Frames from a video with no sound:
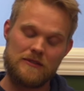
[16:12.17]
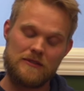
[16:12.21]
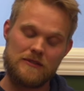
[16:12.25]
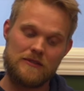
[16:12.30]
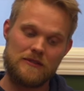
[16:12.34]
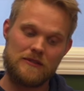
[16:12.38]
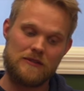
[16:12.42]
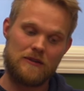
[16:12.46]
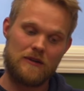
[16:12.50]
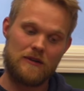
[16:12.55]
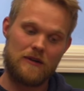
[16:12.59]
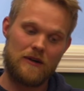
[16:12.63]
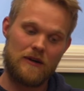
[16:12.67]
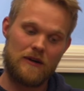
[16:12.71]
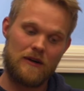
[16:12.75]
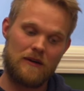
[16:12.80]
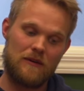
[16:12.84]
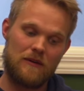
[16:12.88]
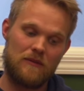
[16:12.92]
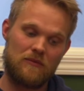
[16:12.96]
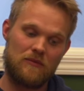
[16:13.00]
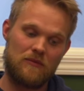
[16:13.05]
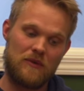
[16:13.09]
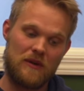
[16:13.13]

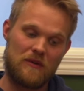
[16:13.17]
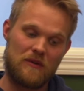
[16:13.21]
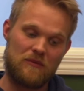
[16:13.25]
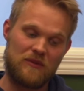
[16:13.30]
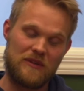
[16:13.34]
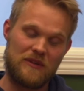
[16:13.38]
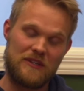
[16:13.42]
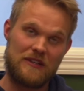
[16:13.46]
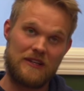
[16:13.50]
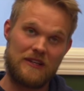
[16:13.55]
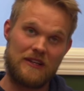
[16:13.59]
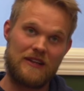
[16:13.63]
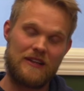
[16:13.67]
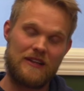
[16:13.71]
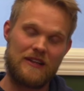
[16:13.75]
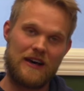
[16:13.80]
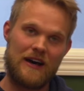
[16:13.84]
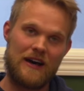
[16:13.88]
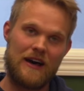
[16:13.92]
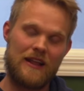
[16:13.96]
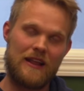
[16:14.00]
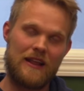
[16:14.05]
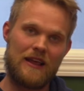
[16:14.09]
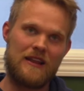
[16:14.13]
So we did
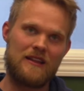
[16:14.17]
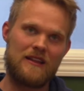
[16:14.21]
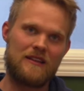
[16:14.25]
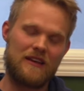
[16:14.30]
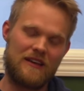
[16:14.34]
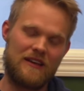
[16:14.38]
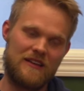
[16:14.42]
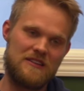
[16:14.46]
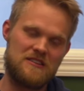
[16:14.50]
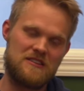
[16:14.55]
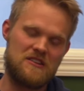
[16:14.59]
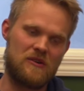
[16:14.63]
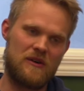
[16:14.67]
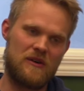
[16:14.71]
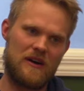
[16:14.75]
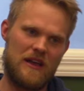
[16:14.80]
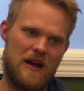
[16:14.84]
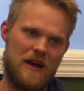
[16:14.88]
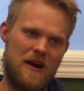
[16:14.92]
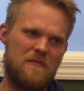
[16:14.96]
that, and you know what?